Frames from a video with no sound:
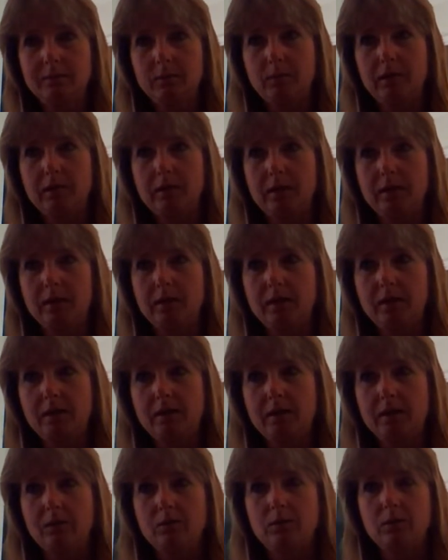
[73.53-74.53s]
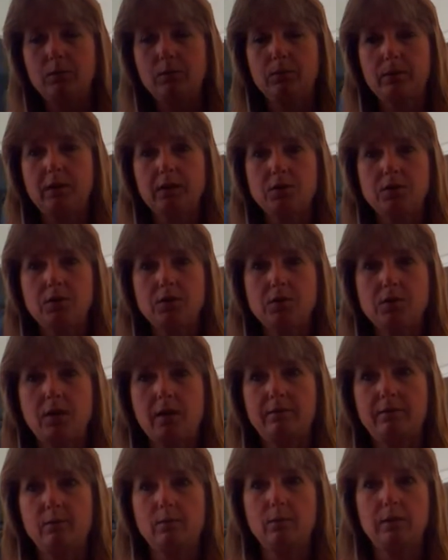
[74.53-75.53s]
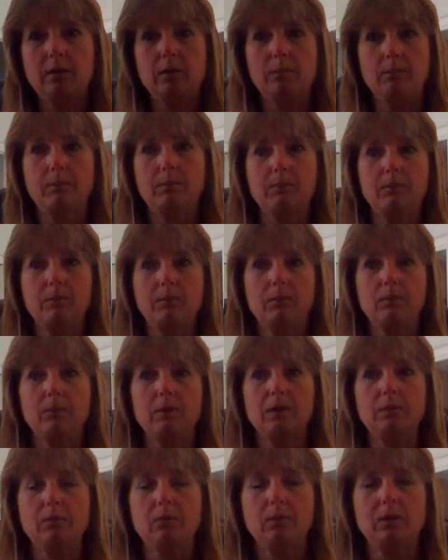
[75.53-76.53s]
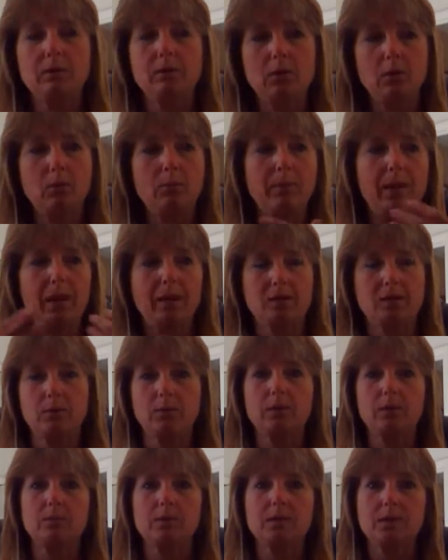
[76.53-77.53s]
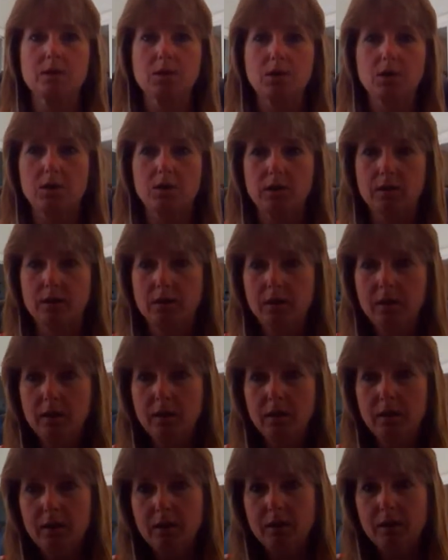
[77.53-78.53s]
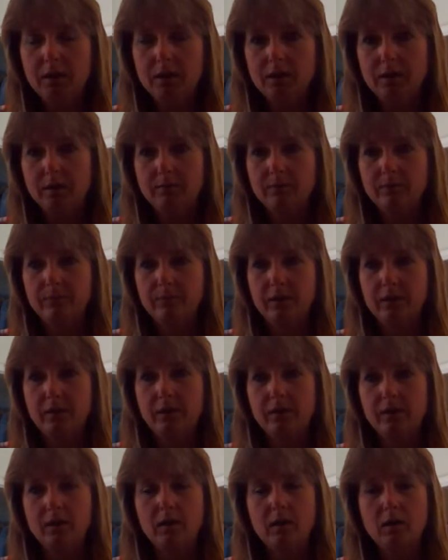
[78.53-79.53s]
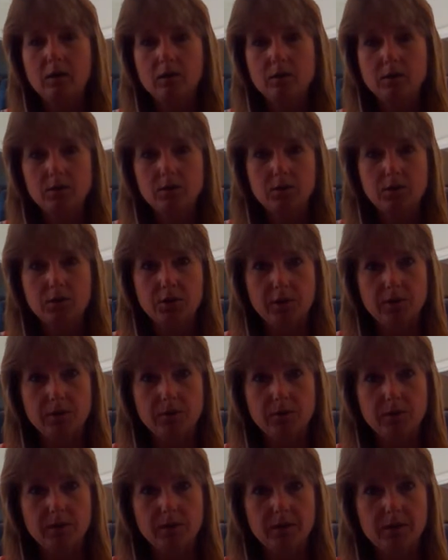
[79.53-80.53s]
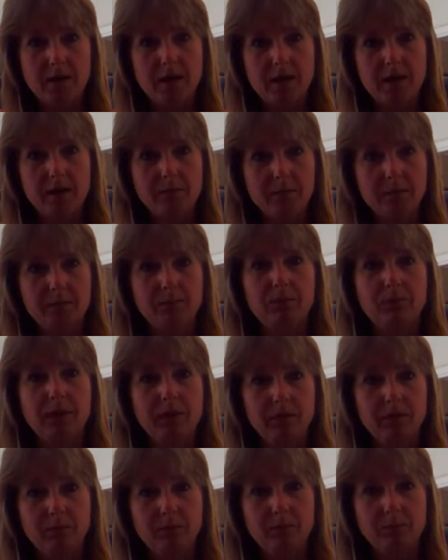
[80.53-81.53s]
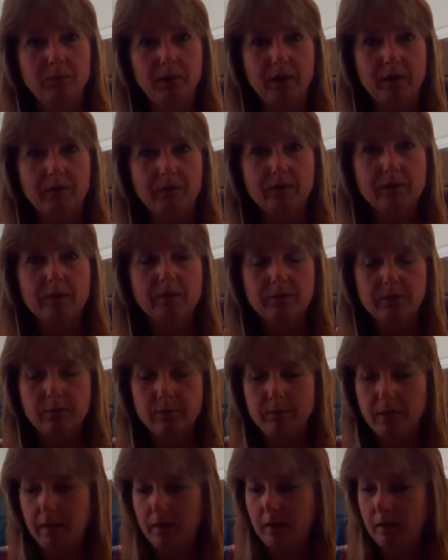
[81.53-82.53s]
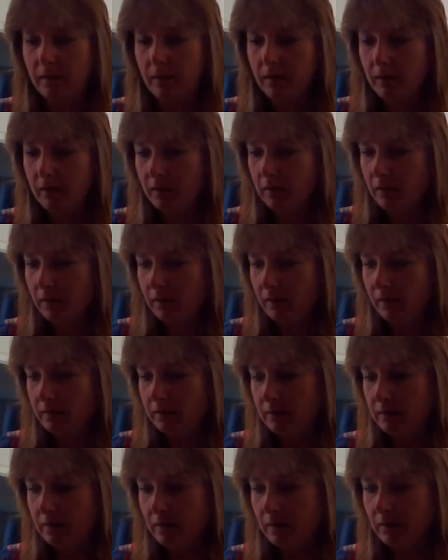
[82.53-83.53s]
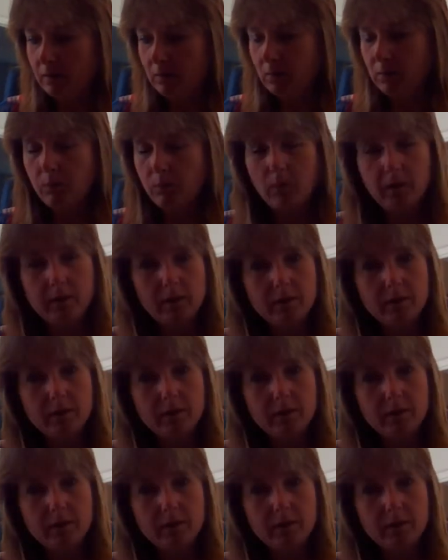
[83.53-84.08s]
we get it, and then the pressure's off and we go back to where we started. And he also shares with us how to break free from that. And